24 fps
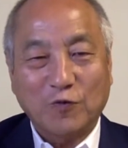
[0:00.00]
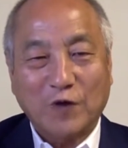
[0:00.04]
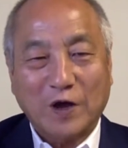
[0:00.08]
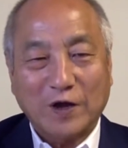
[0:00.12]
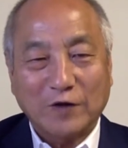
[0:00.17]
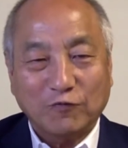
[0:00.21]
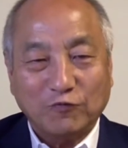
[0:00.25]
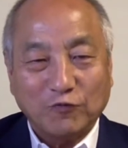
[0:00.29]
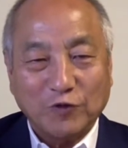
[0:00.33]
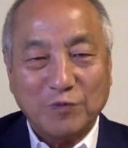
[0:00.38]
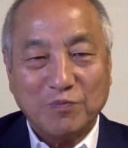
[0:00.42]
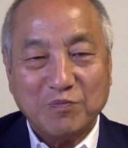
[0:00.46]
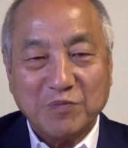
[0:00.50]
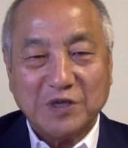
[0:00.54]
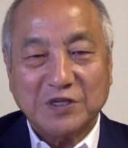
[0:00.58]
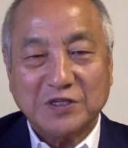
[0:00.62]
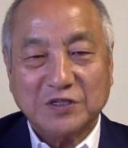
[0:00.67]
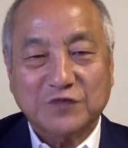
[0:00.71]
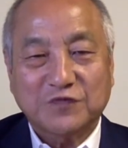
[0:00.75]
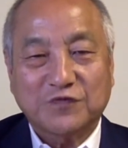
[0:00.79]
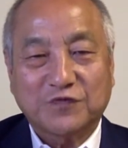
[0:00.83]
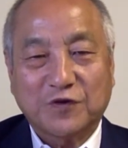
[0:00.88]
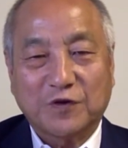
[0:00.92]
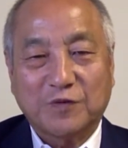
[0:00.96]
what we
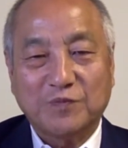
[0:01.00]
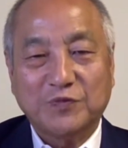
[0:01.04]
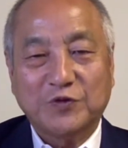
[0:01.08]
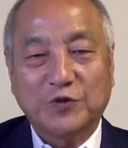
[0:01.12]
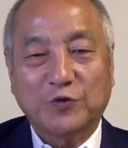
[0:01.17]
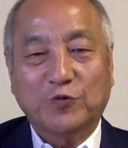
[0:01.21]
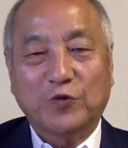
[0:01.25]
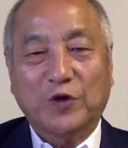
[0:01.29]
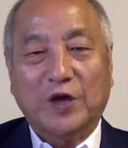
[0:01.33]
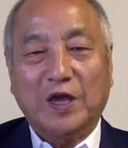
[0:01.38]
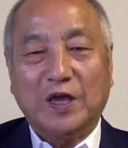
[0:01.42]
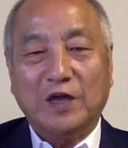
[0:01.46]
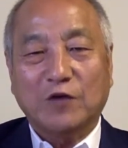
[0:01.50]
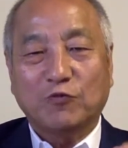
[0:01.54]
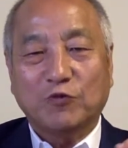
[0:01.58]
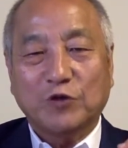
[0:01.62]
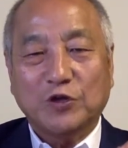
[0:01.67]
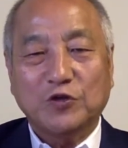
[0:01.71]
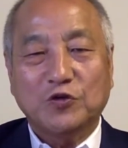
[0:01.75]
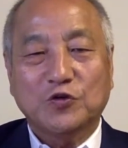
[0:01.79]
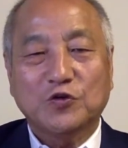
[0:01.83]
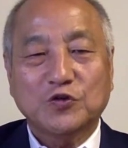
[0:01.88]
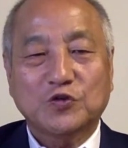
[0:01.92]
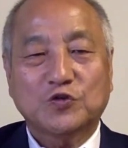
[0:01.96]
missed from the way
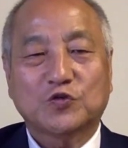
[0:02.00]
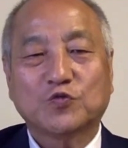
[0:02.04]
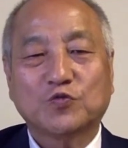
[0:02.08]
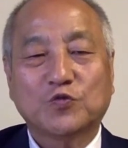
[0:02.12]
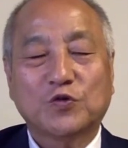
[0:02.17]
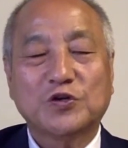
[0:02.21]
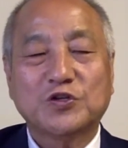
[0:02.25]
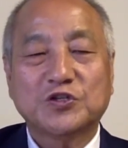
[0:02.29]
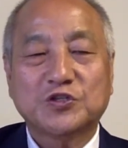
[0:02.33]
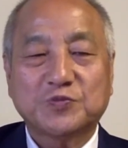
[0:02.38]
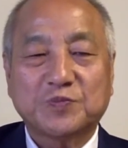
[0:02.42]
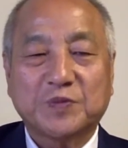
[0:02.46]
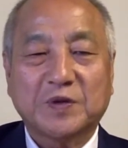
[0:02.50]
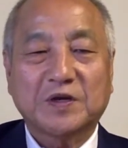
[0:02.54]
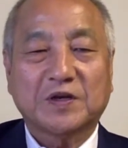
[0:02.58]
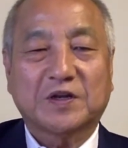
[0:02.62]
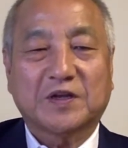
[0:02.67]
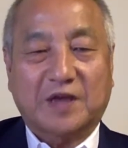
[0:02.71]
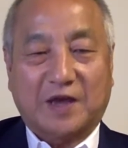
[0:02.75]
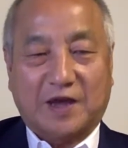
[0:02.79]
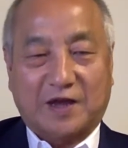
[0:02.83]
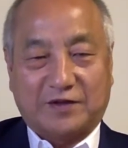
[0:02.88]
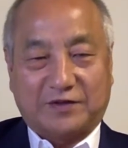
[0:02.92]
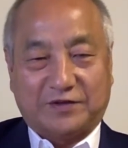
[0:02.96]
we used to worship
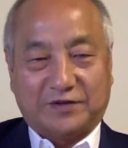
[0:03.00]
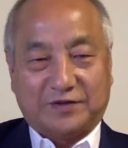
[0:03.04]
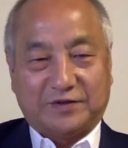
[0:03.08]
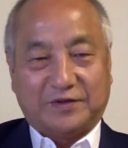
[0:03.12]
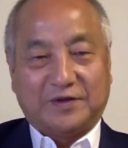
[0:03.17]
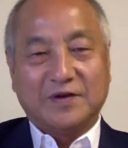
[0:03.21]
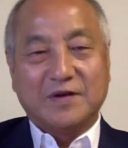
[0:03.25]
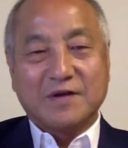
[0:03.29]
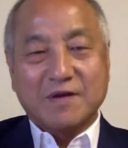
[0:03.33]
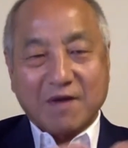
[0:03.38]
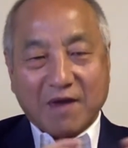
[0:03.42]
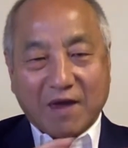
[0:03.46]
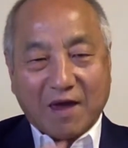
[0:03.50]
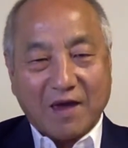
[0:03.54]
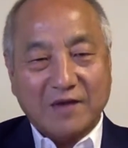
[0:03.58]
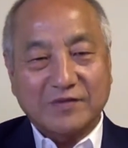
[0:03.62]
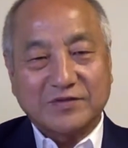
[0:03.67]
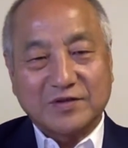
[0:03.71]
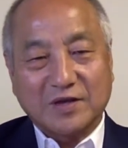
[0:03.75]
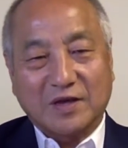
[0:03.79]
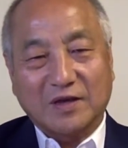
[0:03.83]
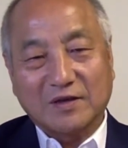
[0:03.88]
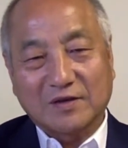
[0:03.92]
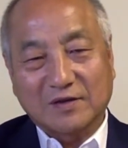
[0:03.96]
and gather
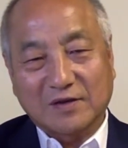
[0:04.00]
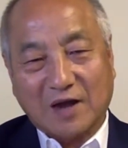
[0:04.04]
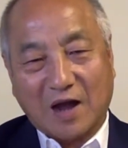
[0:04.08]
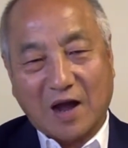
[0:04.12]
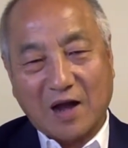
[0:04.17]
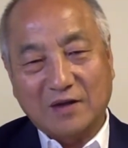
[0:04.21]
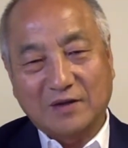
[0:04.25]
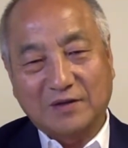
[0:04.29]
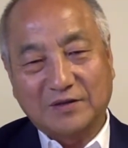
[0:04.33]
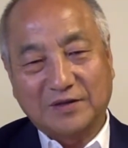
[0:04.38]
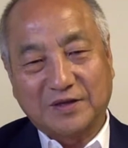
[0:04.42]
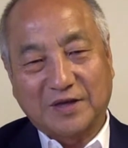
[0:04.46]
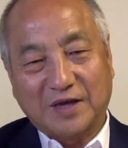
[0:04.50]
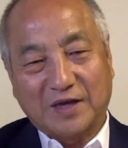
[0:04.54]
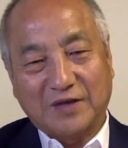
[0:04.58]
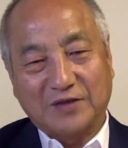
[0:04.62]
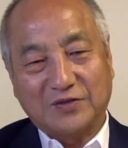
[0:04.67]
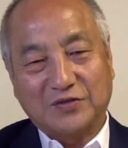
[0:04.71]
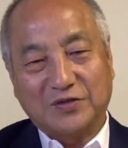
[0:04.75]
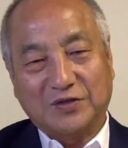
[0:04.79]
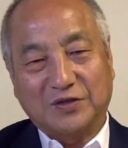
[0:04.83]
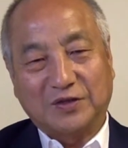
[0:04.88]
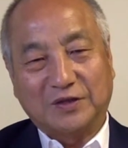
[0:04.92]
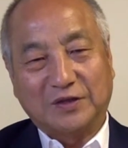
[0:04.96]
as a
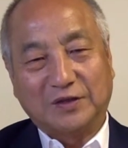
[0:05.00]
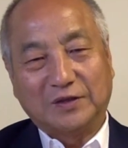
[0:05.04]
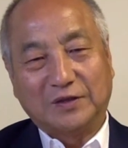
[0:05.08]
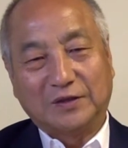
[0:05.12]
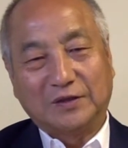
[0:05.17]
congregation.